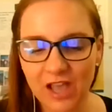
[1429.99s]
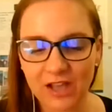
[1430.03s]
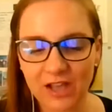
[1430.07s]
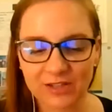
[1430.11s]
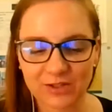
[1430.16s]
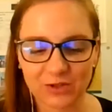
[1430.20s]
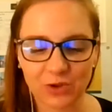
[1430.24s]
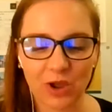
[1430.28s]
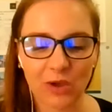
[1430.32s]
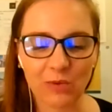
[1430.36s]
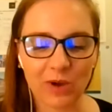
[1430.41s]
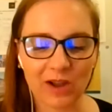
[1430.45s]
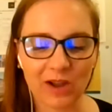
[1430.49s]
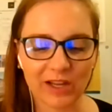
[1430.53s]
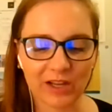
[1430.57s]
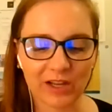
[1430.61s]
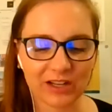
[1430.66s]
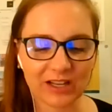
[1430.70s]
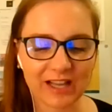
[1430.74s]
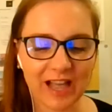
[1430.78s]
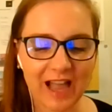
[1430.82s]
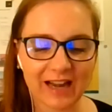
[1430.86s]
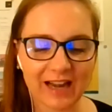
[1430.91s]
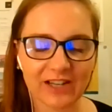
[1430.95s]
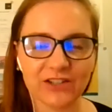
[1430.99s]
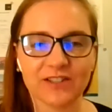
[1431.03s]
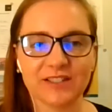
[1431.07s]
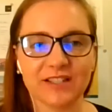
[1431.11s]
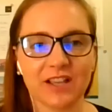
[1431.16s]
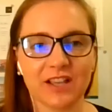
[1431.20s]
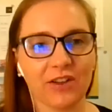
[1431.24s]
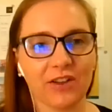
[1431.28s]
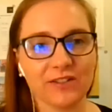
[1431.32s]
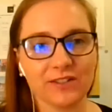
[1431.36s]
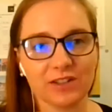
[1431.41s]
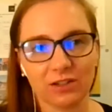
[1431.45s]
So I want you to kind of just
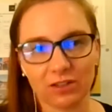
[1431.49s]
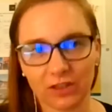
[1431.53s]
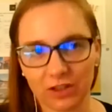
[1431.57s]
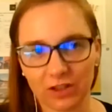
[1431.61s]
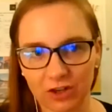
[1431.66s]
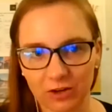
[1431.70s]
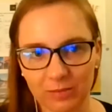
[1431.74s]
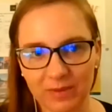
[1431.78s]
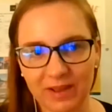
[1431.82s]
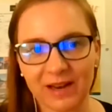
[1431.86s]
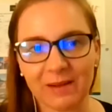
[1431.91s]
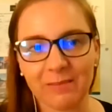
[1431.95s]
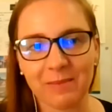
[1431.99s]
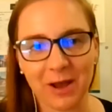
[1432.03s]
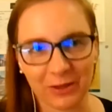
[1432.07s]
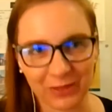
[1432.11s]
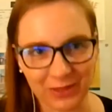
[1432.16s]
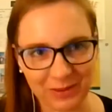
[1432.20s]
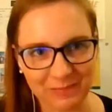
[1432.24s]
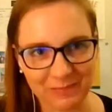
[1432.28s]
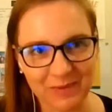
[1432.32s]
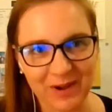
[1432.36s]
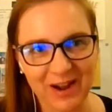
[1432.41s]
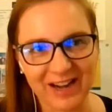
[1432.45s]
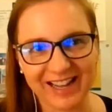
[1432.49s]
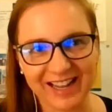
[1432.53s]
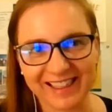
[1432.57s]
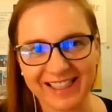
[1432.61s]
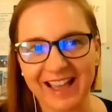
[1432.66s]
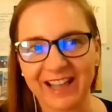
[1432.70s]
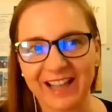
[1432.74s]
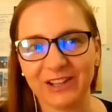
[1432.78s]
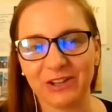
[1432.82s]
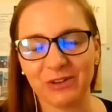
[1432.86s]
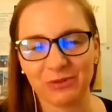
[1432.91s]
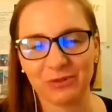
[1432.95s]
tell us a little bit about the money
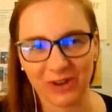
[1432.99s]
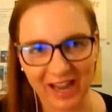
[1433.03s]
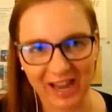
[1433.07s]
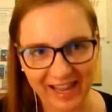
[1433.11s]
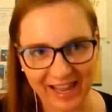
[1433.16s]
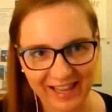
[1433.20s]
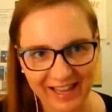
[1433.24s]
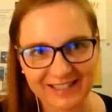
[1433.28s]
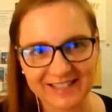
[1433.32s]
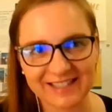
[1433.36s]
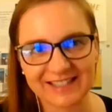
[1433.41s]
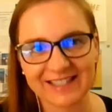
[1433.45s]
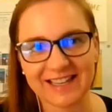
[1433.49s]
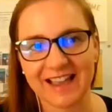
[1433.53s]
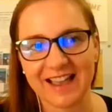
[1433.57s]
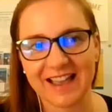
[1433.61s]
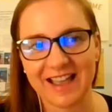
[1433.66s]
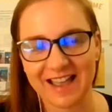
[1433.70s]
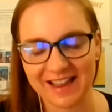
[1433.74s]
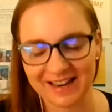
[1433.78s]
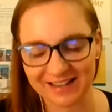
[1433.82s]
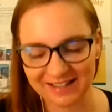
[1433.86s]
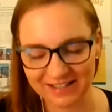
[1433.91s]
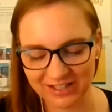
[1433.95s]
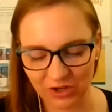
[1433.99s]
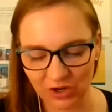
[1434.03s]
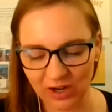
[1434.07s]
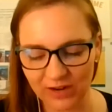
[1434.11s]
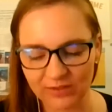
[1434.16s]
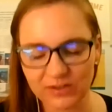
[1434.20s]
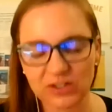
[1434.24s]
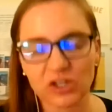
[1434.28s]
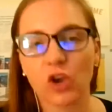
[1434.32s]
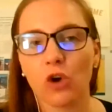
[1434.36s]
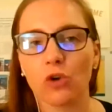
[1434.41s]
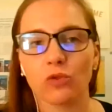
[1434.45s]
that you raised. And you don't
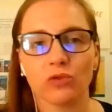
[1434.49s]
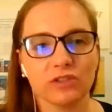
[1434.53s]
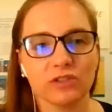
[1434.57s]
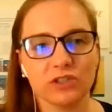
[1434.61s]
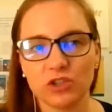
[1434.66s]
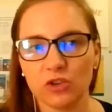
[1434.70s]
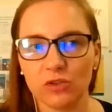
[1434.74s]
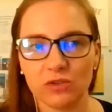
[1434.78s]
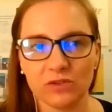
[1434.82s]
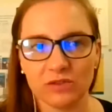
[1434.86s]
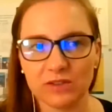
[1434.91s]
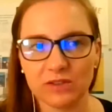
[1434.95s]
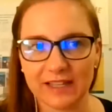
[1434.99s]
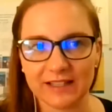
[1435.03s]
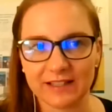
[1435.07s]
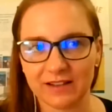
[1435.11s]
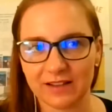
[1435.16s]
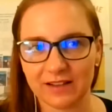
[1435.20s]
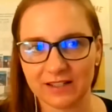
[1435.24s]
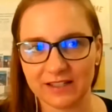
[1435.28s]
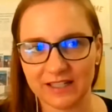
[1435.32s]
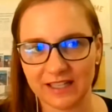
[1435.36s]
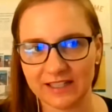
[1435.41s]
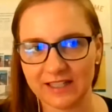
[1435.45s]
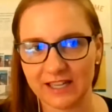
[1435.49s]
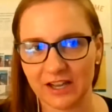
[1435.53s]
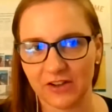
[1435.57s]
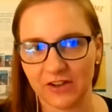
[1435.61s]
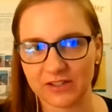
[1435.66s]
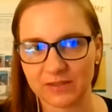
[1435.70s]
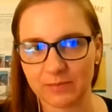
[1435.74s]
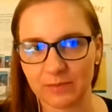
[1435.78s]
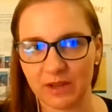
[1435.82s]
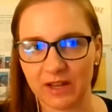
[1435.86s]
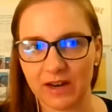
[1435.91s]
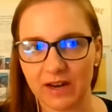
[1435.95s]
have to go too into the details,
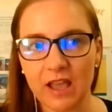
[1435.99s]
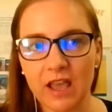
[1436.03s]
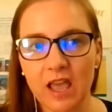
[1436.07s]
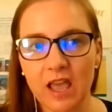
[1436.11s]
but